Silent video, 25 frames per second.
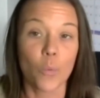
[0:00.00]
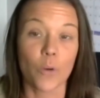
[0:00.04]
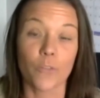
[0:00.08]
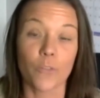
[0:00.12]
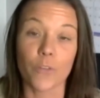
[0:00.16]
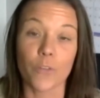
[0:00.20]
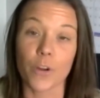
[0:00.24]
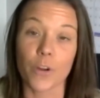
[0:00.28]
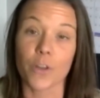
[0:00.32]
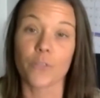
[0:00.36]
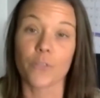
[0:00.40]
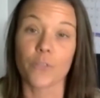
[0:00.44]

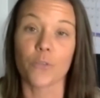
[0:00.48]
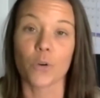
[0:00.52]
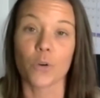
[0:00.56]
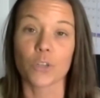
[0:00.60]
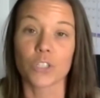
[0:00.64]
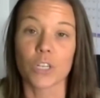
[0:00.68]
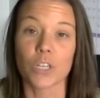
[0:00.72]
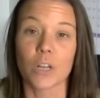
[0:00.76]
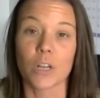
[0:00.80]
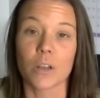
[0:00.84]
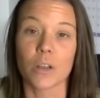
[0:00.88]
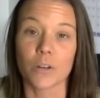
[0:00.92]
We're very
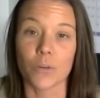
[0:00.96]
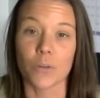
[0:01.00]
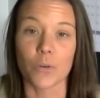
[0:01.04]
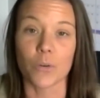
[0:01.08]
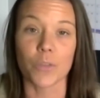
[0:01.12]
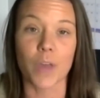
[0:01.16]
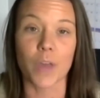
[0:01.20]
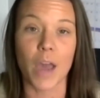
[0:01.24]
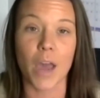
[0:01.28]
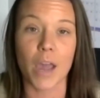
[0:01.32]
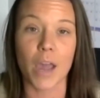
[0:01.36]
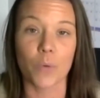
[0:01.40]
fortunate in
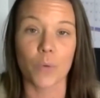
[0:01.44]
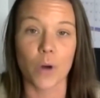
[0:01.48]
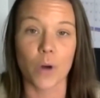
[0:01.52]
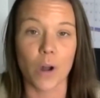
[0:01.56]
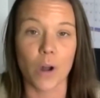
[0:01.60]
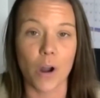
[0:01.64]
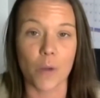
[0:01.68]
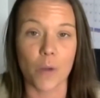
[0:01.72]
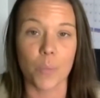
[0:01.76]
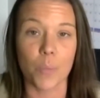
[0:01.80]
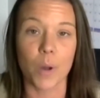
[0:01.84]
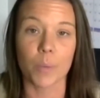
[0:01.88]
North
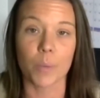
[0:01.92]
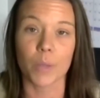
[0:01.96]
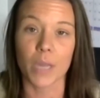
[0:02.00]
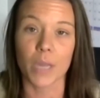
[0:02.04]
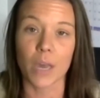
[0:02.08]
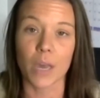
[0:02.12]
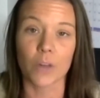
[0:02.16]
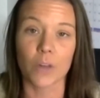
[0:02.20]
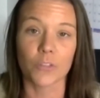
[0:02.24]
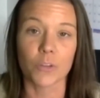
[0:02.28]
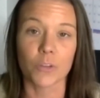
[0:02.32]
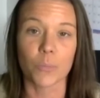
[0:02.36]
Iowa. Our
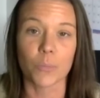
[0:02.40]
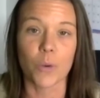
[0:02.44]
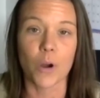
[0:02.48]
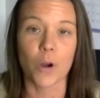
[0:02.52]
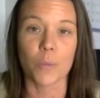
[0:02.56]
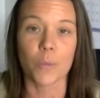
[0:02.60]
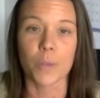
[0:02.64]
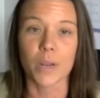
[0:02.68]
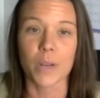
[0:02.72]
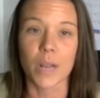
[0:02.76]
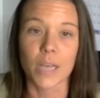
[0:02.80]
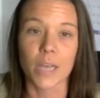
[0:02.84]
public health
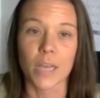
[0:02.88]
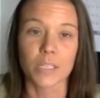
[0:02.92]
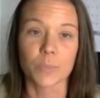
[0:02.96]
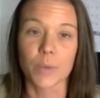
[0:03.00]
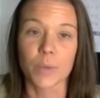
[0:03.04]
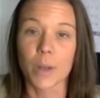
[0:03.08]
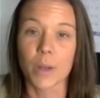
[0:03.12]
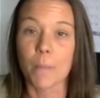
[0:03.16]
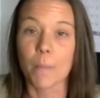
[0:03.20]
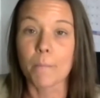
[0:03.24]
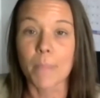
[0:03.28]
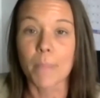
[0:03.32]
department
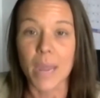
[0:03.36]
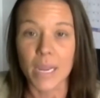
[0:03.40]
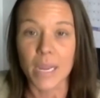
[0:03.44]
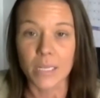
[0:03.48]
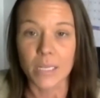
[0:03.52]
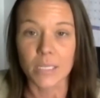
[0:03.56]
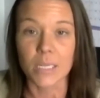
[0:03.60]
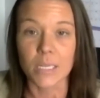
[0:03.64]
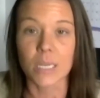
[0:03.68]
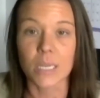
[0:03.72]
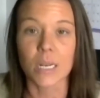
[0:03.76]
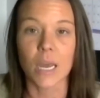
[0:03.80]
has been
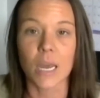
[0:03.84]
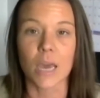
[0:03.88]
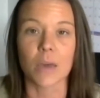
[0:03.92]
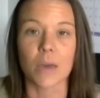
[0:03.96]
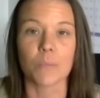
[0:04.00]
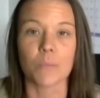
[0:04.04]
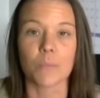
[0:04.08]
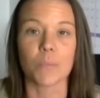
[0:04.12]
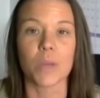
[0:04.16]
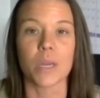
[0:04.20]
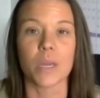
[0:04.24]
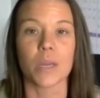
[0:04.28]
amazing
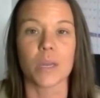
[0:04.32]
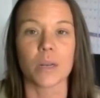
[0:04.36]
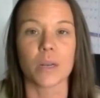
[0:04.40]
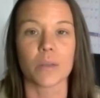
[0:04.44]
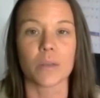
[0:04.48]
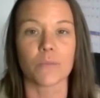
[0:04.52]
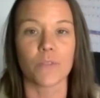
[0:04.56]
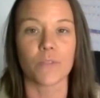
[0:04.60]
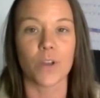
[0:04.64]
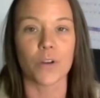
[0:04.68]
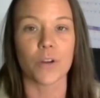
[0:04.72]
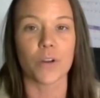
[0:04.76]
at
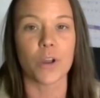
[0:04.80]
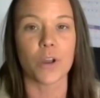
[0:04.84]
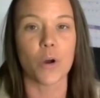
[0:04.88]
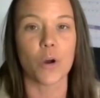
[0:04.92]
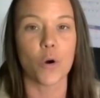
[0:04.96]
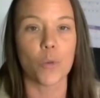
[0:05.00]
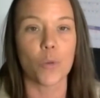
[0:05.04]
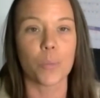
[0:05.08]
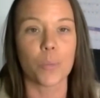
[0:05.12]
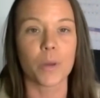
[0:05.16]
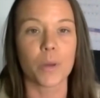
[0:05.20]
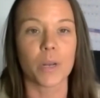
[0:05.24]
being
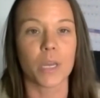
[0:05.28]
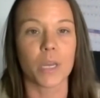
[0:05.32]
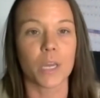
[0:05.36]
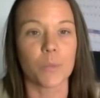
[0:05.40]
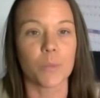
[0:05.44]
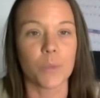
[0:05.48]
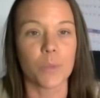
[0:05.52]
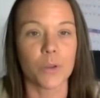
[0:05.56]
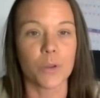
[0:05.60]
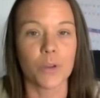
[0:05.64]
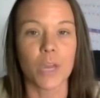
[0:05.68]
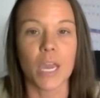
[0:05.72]
very open
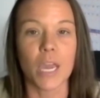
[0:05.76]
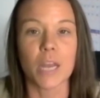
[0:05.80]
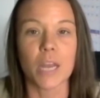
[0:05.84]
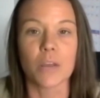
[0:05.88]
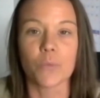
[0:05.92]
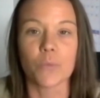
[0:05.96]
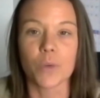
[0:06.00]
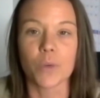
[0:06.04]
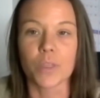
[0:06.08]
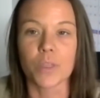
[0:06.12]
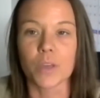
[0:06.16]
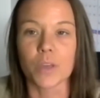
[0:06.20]
and
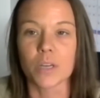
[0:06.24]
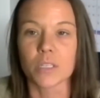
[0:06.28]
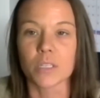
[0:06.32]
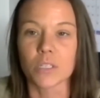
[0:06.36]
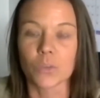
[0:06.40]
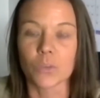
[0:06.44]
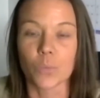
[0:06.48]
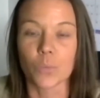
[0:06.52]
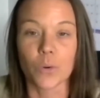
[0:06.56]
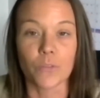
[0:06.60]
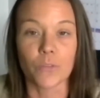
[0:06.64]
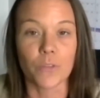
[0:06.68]
communicating with
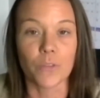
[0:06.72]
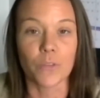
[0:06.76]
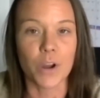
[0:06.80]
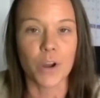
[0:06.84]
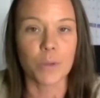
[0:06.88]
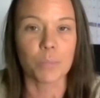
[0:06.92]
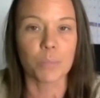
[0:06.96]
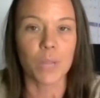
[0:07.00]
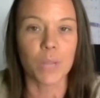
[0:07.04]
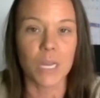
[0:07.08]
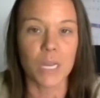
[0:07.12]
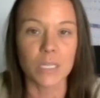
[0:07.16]
us. So we're
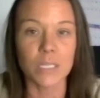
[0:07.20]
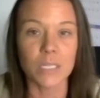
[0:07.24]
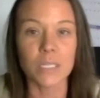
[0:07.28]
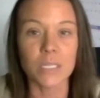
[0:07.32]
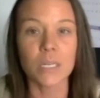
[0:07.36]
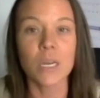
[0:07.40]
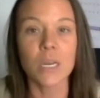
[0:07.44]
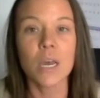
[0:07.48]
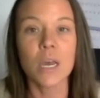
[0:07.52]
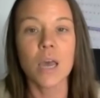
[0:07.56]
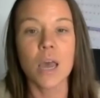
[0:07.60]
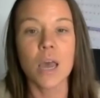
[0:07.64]
very
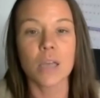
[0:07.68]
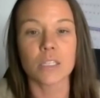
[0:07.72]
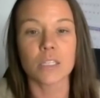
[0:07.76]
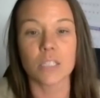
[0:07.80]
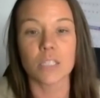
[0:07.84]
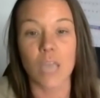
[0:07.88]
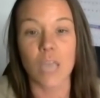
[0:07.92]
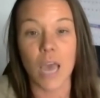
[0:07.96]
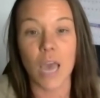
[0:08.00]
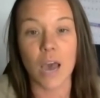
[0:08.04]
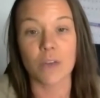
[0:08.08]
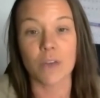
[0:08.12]
blessed
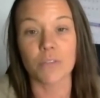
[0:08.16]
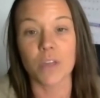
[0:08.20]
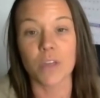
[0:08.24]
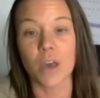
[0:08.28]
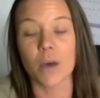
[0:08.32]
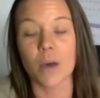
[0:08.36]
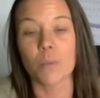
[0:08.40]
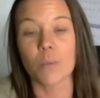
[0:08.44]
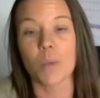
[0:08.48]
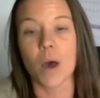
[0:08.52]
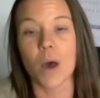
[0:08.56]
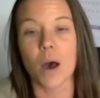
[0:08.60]
to have
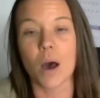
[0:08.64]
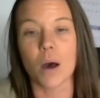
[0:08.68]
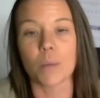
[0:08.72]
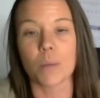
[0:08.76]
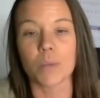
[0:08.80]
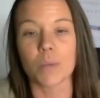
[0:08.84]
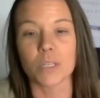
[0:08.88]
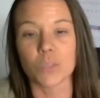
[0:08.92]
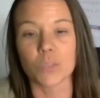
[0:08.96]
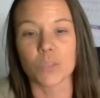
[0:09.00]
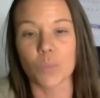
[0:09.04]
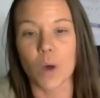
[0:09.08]
them
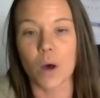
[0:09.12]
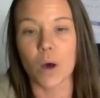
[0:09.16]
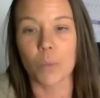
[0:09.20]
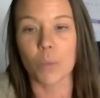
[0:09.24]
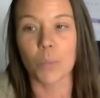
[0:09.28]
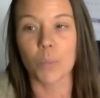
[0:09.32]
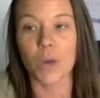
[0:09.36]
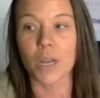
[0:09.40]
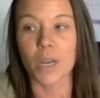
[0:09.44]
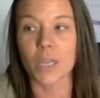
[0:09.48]
as well.